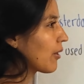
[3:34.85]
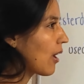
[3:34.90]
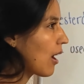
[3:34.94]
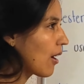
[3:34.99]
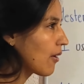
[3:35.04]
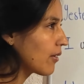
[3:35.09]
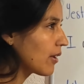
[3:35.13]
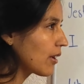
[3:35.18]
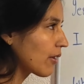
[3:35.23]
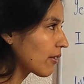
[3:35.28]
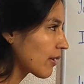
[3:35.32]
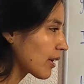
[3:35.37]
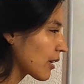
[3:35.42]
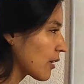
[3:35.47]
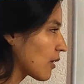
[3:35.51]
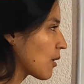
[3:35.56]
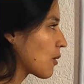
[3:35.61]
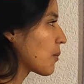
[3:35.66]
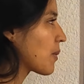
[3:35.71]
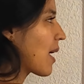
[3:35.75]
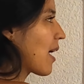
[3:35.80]
don't have
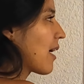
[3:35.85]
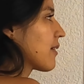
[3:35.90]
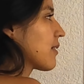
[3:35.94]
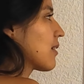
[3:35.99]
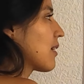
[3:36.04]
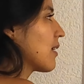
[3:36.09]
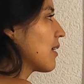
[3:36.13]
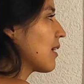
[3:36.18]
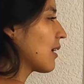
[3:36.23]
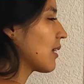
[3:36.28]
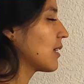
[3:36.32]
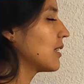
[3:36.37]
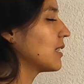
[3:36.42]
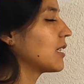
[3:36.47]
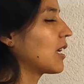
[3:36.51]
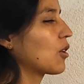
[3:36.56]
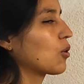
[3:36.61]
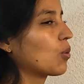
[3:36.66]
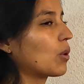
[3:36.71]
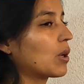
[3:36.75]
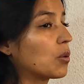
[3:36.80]
irregular past in English,
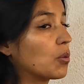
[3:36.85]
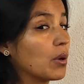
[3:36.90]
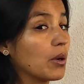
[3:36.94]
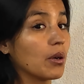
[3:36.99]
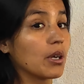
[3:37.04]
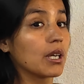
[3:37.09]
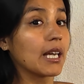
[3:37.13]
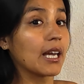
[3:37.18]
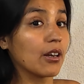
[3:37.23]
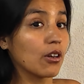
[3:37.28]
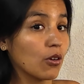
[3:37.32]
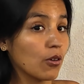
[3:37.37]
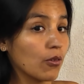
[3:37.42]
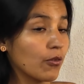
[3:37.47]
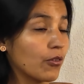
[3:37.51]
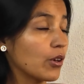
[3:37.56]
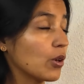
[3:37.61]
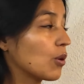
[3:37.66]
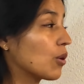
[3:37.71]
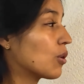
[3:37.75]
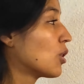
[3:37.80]
that's why we get
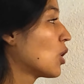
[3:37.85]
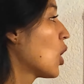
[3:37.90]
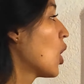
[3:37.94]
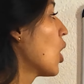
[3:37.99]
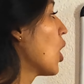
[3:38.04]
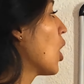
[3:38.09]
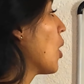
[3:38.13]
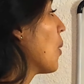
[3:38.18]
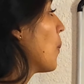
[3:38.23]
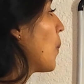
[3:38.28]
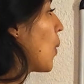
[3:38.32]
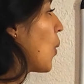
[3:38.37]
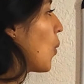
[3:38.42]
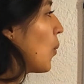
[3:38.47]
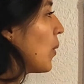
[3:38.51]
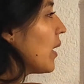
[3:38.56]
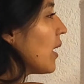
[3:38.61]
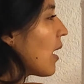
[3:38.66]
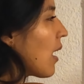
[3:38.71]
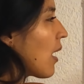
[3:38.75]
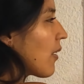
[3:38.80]
confused. But
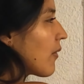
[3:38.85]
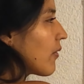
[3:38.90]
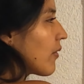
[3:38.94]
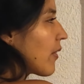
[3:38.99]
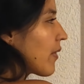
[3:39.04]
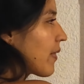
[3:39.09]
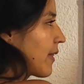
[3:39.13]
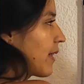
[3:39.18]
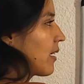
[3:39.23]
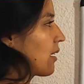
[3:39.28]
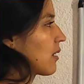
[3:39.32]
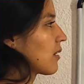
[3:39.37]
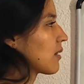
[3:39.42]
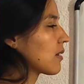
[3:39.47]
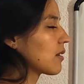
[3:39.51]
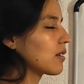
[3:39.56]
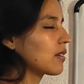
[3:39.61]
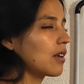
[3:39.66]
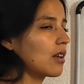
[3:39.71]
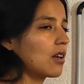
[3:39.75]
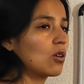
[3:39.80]
we have
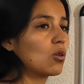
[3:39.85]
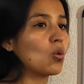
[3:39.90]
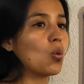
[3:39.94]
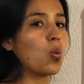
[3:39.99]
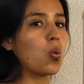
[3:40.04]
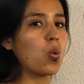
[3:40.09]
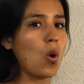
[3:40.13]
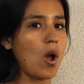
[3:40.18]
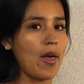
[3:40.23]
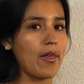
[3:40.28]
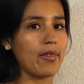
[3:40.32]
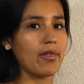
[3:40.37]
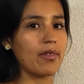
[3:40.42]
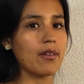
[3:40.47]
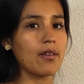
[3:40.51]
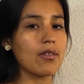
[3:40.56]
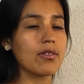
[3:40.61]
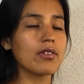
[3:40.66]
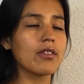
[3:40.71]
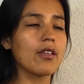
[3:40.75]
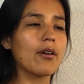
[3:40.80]
this, that is when,
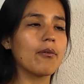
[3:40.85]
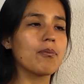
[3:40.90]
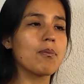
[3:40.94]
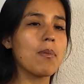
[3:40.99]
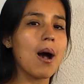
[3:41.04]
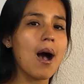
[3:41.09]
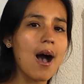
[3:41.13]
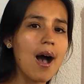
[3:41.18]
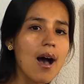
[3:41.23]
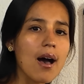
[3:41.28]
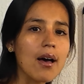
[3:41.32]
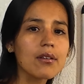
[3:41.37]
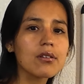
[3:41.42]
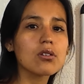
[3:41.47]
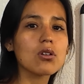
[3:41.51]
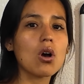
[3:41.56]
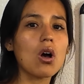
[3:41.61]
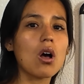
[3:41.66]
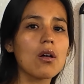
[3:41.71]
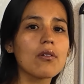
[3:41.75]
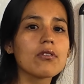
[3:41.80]
the past
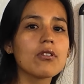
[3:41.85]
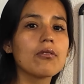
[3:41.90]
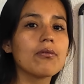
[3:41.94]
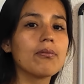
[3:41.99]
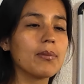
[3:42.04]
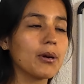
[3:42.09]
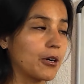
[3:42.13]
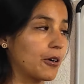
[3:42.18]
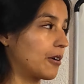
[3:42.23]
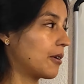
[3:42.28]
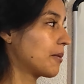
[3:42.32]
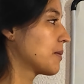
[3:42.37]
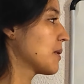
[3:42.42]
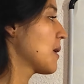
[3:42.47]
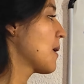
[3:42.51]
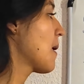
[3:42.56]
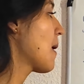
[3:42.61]
of the verb.